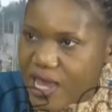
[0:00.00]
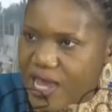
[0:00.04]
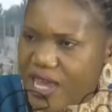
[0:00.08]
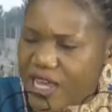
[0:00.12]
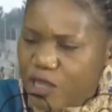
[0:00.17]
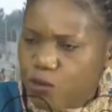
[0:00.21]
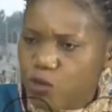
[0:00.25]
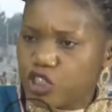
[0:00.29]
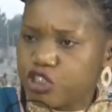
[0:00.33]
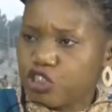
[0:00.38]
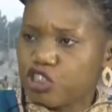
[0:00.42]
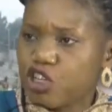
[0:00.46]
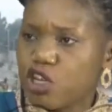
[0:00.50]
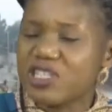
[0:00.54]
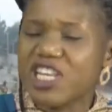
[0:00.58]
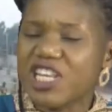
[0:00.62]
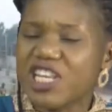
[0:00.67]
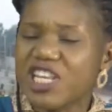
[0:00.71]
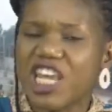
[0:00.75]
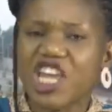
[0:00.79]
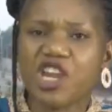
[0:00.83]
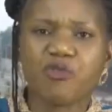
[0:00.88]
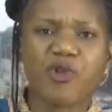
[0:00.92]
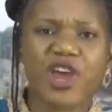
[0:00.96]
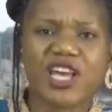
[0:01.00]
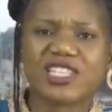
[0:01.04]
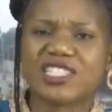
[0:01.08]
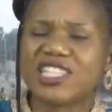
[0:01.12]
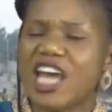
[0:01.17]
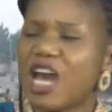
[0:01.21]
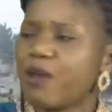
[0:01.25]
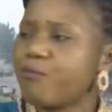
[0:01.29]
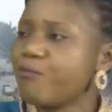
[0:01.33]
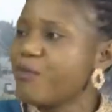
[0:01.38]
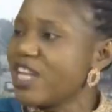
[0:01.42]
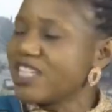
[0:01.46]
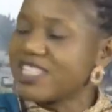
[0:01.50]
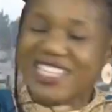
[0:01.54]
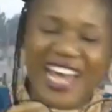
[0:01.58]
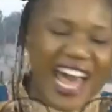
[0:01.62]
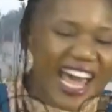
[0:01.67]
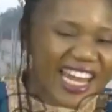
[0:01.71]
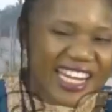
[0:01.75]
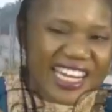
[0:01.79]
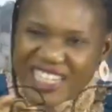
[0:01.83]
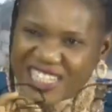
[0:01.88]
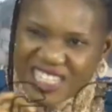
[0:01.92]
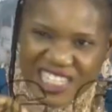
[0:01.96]
We should just erase that
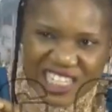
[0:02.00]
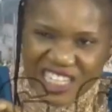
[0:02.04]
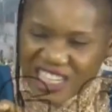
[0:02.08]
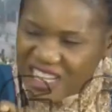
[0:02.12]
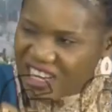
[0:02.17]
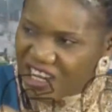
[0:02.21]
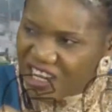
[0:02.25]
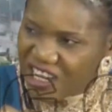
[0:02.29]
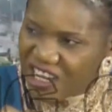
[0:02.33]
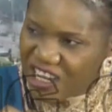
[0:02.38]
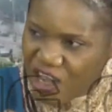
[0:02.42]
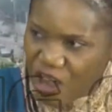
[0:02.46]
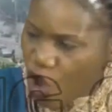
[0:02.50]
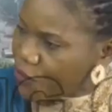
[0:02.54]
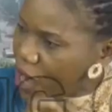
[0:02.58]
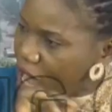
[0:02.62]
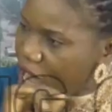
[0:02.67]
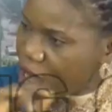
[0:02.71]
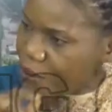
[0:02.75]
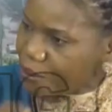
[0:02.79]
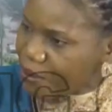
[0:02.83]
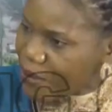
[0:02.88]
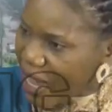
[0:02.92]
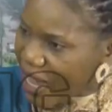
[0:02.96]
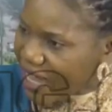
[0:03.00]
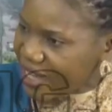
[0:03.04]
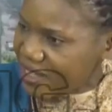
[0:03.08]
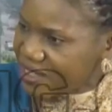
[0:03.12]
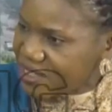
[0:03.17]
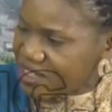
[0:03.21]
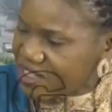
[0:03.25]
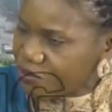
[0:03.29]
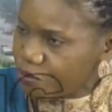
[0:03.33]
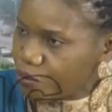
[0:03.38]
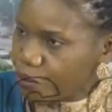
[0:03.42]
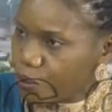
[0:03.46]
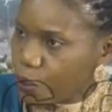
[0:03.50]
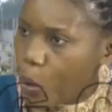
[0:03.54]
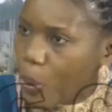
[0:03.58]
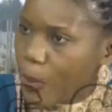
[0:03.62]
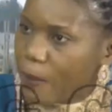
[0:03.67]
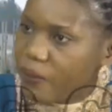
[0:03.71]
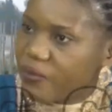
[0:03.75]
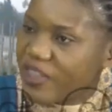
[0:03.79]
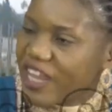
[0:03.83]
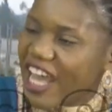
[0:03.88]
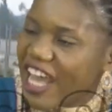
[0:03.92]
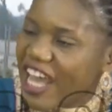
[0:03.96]
mentality of our mind
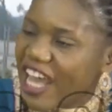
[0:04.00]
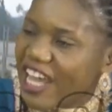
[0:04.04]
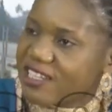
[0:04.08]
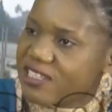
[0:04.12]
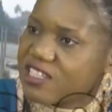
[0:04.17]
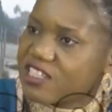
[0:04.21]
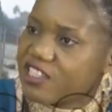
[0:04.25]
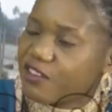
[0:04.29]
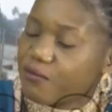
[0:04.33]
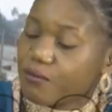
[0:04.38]
that